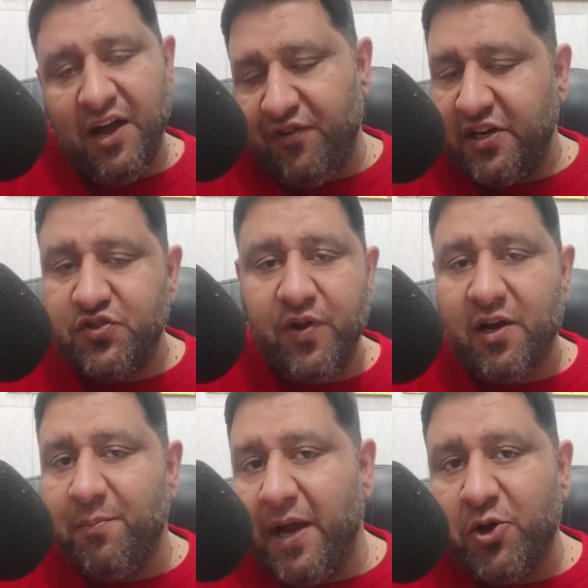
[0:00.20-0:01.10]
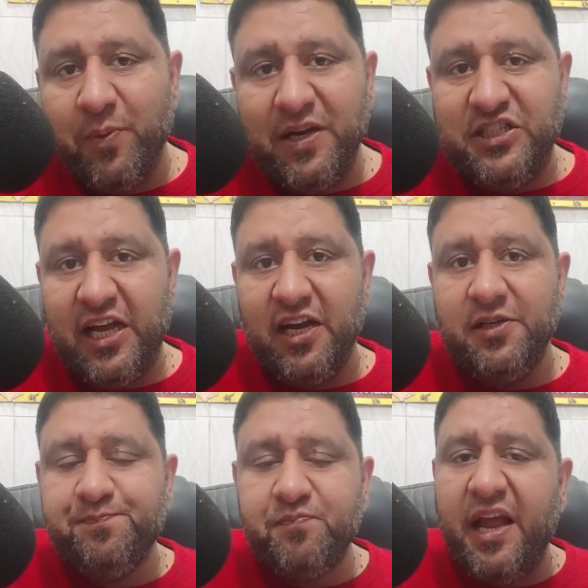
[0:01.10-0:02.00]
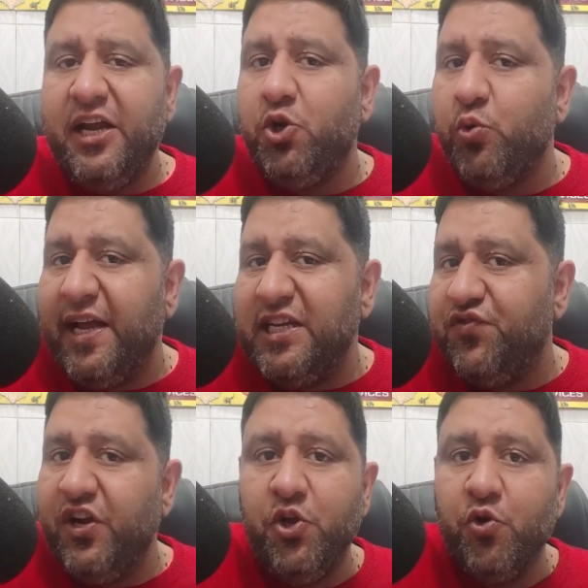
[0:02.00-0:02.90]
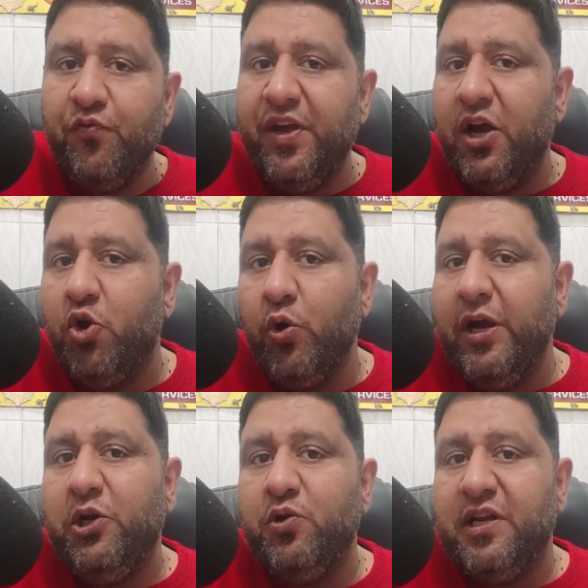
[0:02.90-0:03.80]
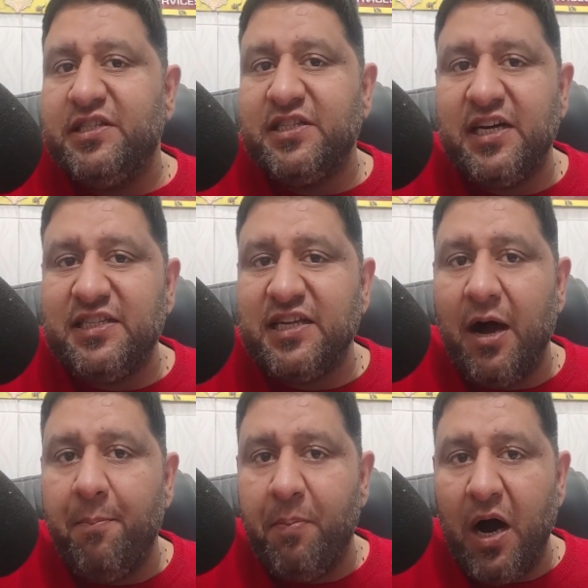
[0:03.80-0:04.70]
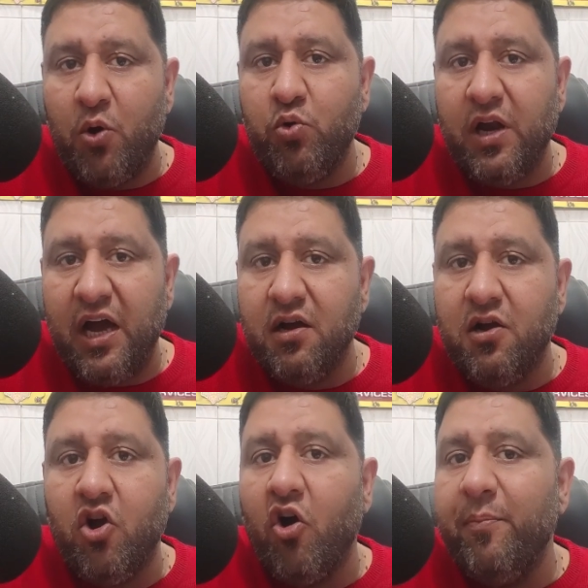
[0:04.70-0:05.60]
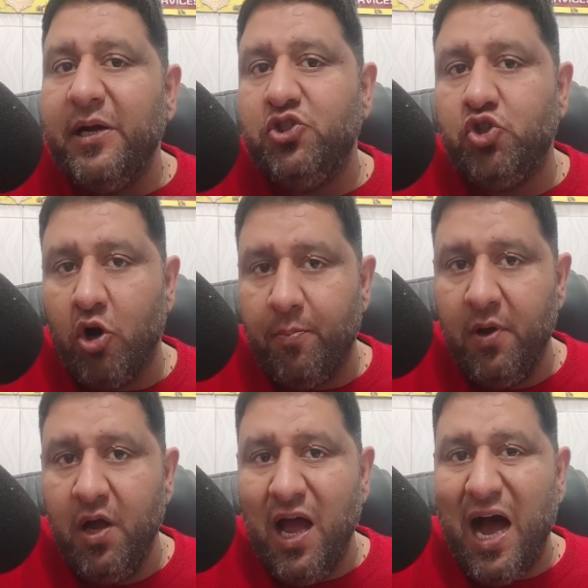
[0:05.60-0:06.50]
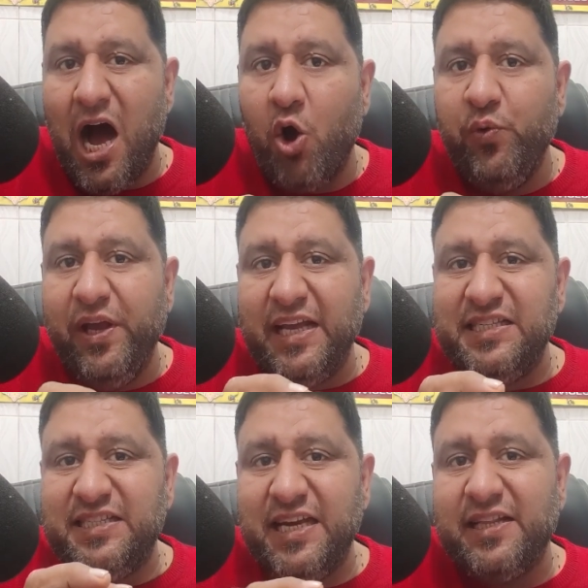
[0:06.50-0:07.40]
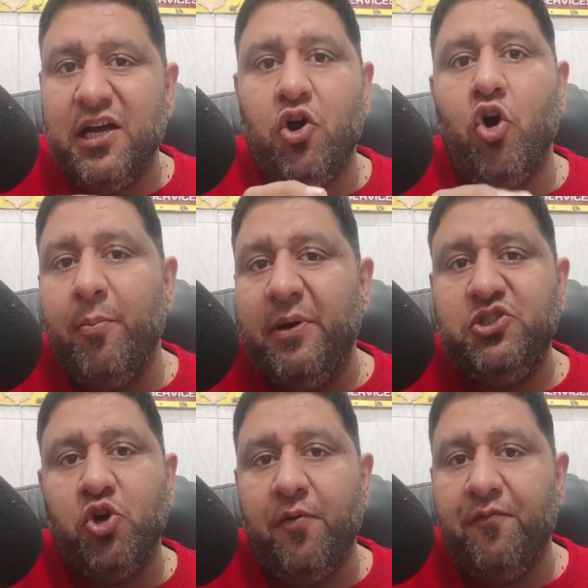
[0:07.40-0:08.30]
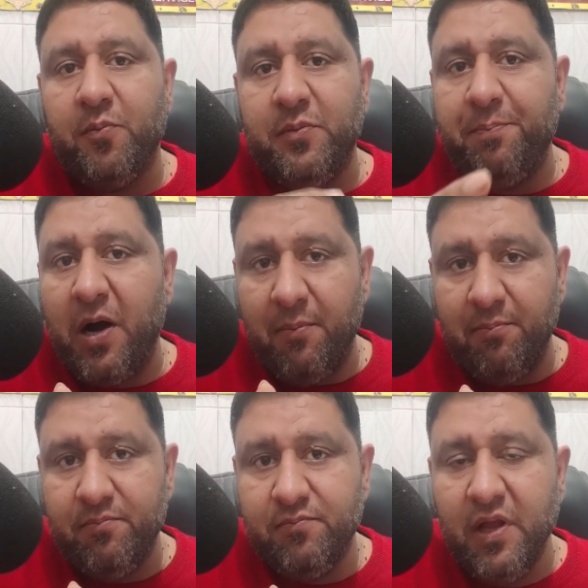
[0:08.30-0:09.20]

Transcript: Hi friends, welcome back to my channel. In today's video, we are going to discuss about a government job, how we can check the government job from the palm.